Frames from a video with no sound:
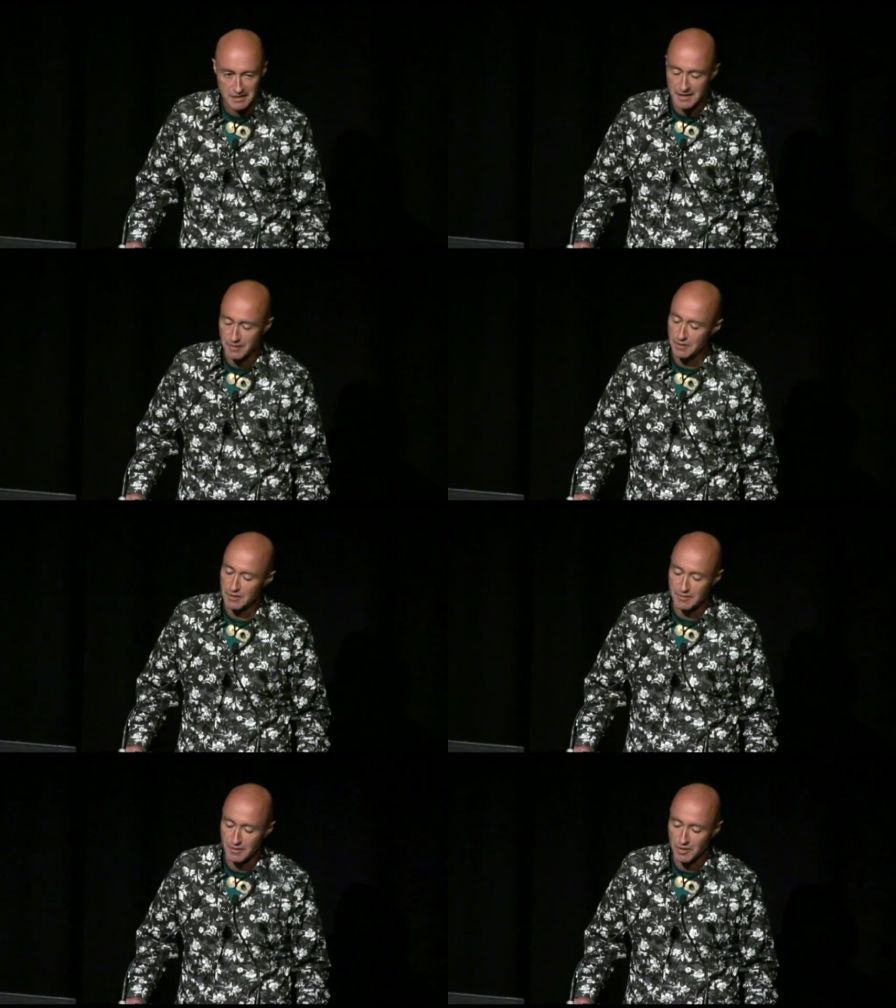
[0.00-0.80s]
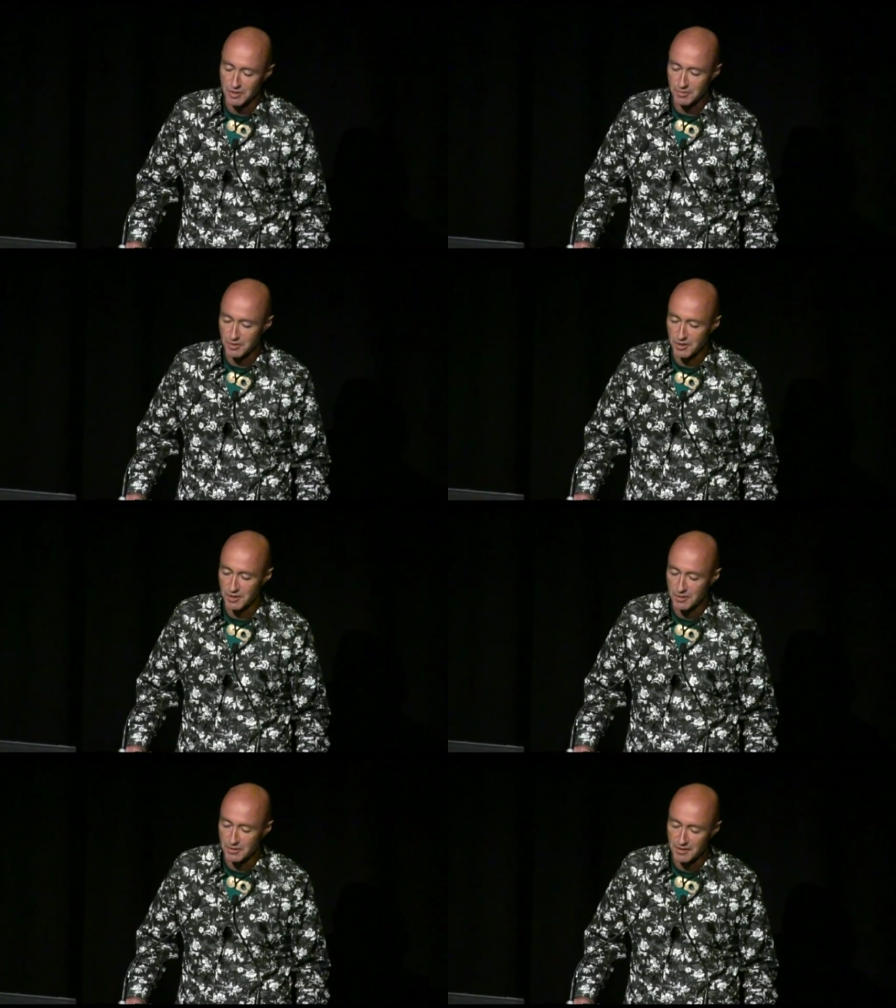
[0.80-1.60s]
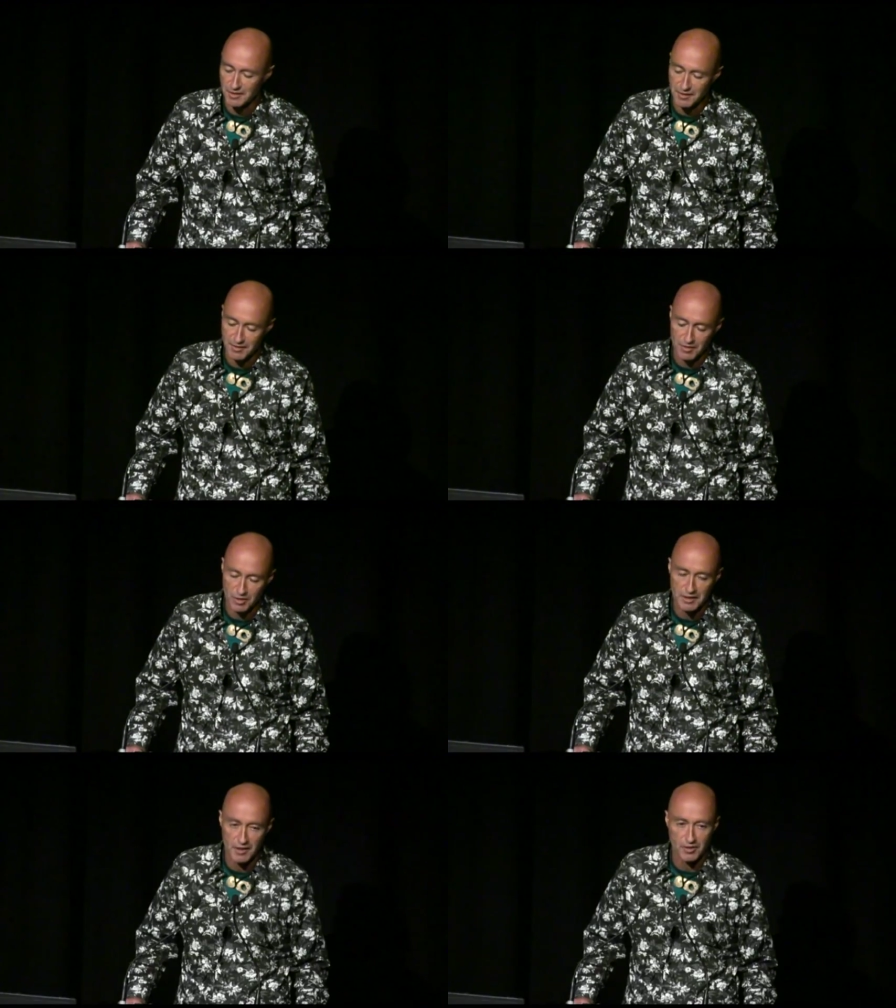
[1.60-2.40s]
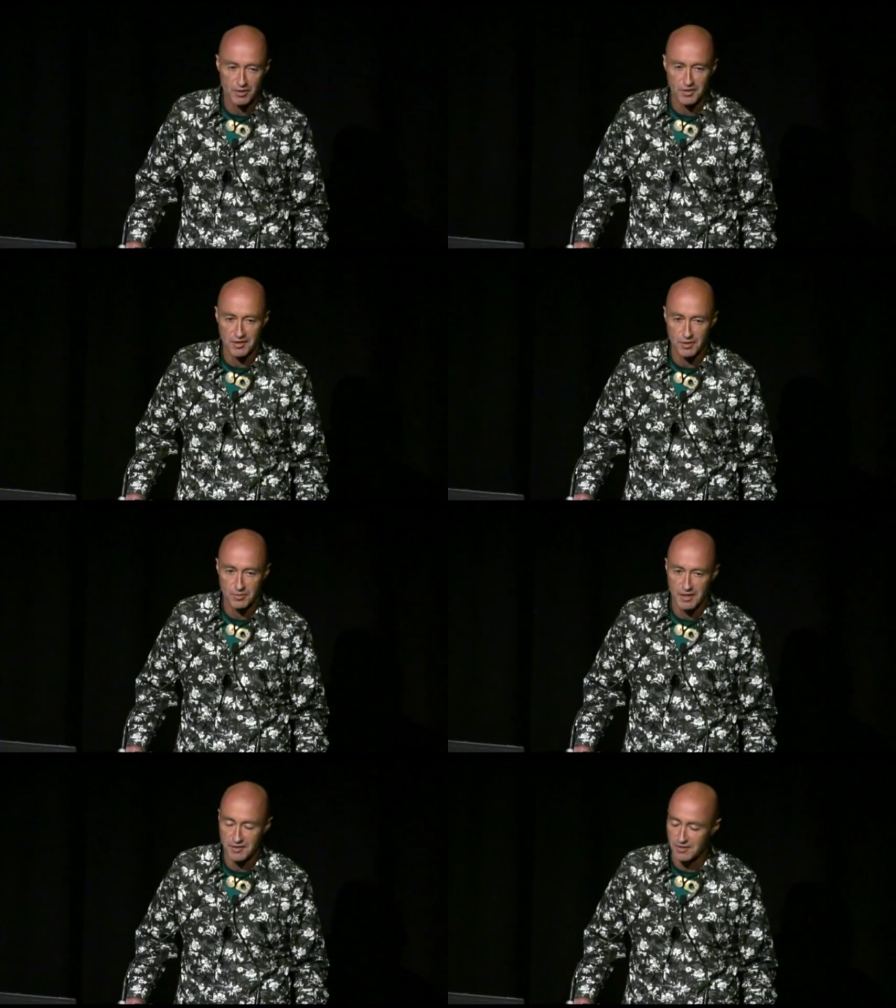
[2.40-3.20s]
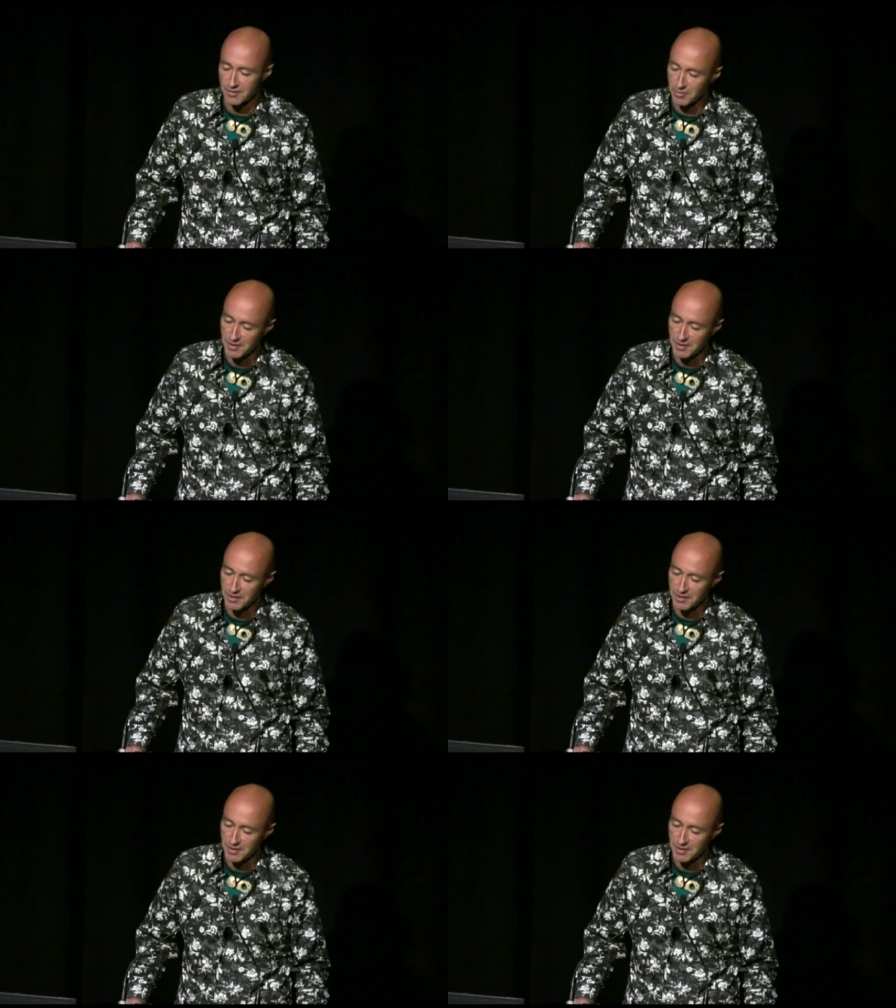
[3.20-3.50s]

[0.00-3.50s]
they were entrepreneurial and looking across their horizons.